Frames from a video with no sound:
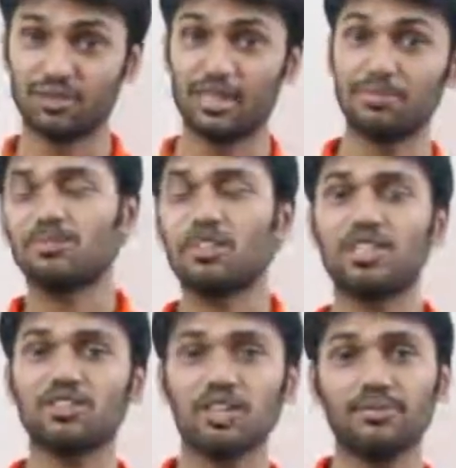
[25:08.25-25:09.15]
That means 6
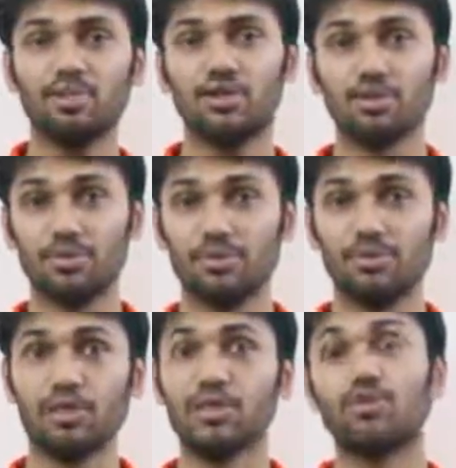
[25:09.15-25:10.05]
times 2
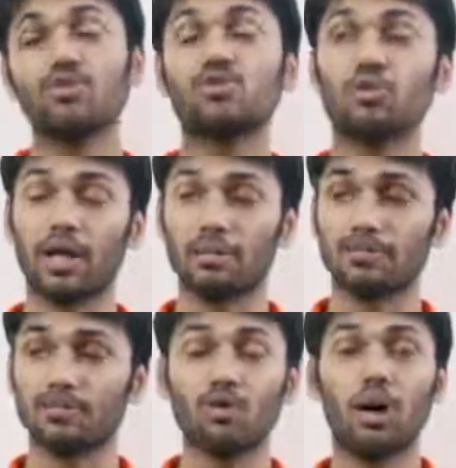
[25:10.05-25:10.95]
equals 12.
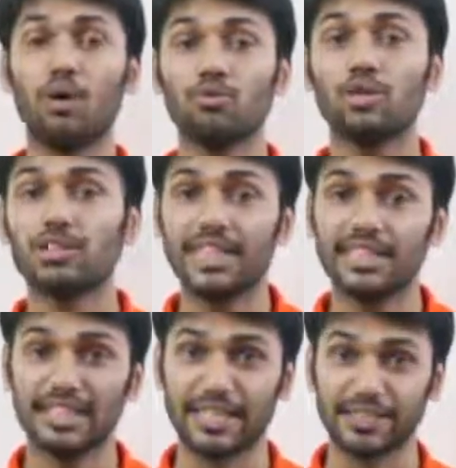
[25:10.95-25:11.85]
So how we are
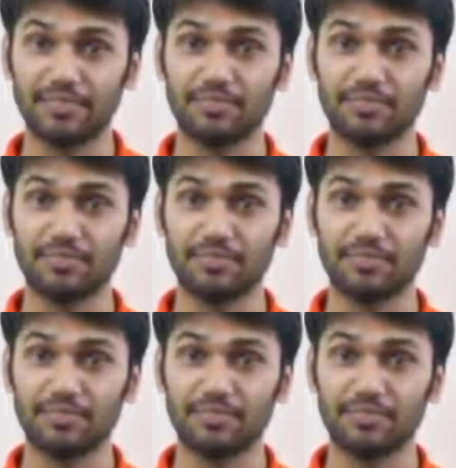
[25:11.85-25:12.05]
getting it?